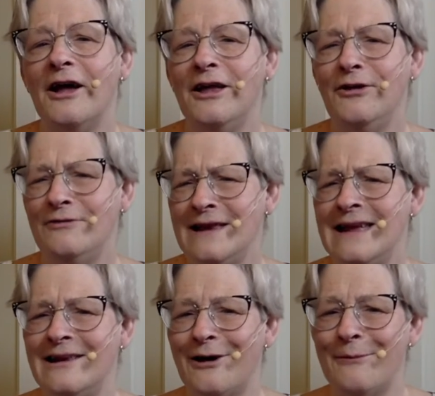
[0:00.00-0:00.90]
you
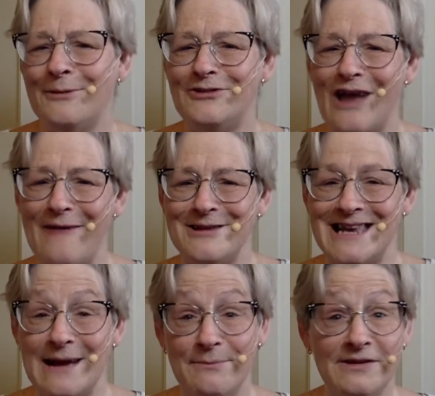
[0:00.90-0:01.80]
need on pajama
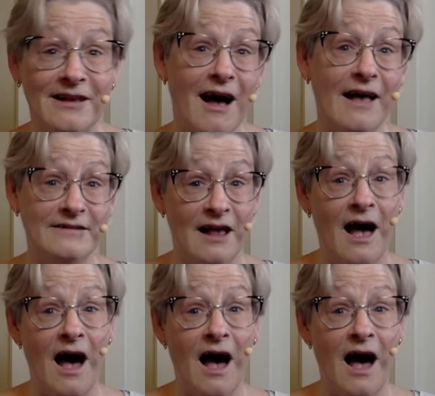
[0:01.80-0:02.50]
day, besides